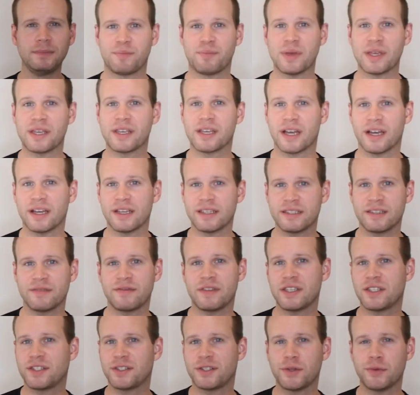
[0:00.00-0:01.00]
Because of
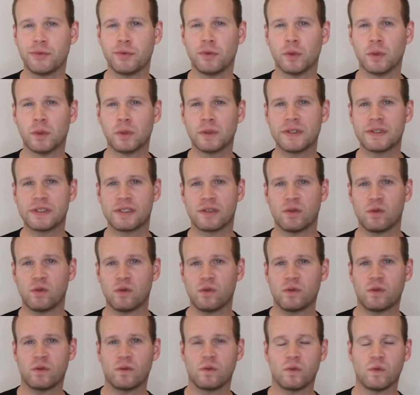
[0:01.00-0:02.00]
these two rules,
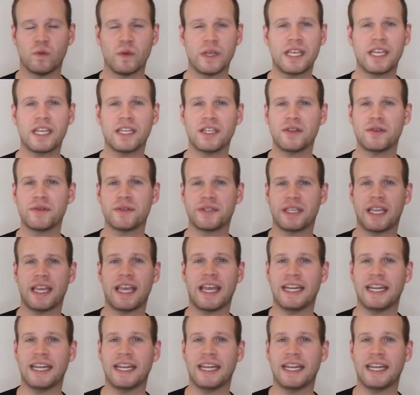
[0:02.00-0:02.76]
we can use